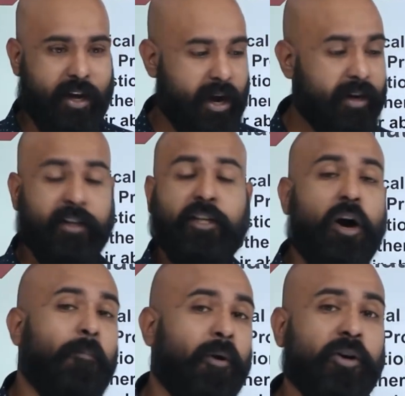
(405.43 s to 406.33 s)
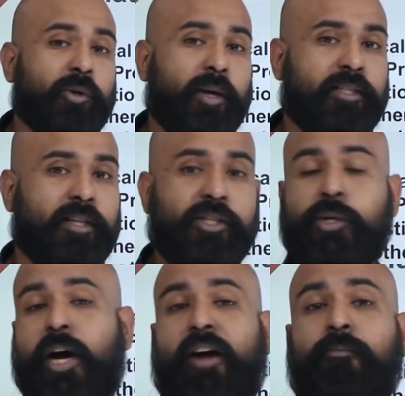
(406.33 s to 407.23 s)
And in compound questions,
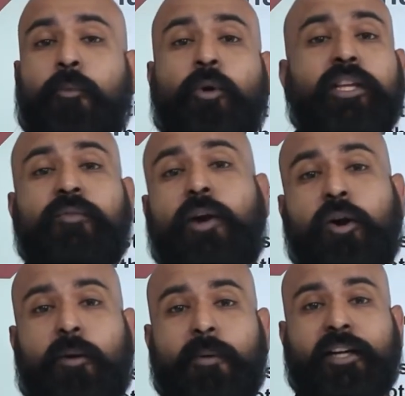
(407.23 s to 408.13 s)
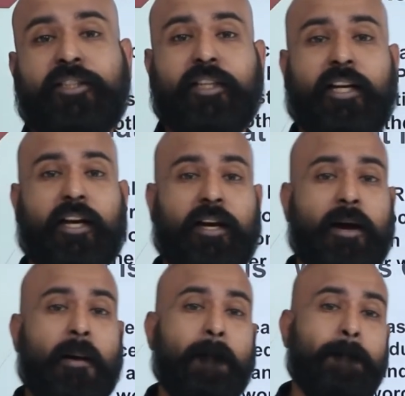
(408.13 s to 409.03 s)
you have more than one operation
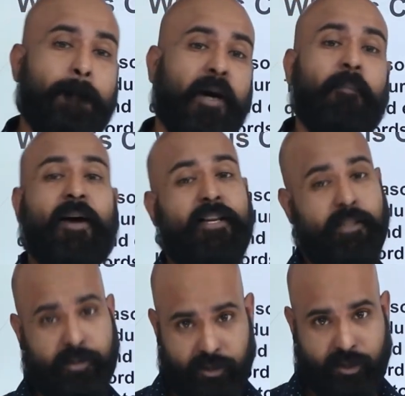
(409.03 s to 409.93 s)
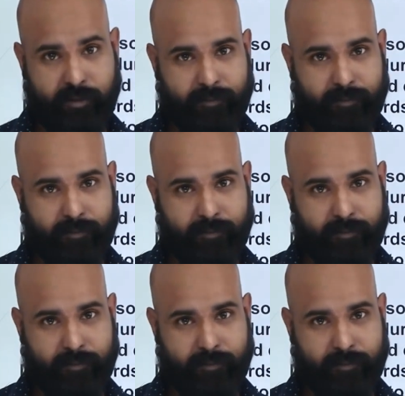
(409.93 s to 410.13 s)
per passage.